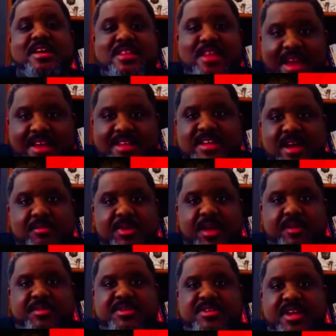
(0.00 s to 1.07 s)
the
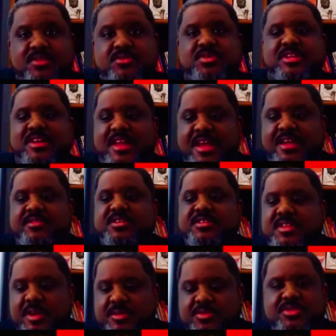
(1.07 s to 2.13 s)
anti-black misandry, the negative
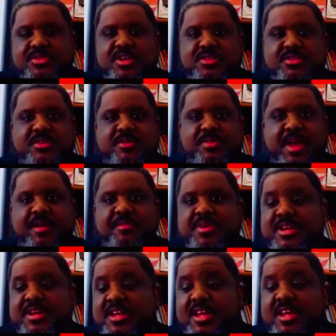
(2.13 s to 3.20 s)
conceptualizations of black
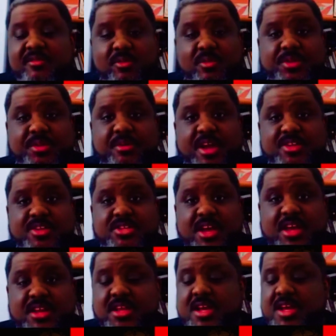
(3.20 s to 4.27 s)
men, even when they're
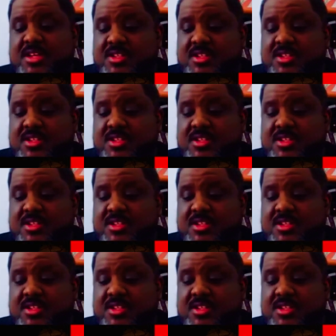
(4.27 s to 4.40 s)
educated,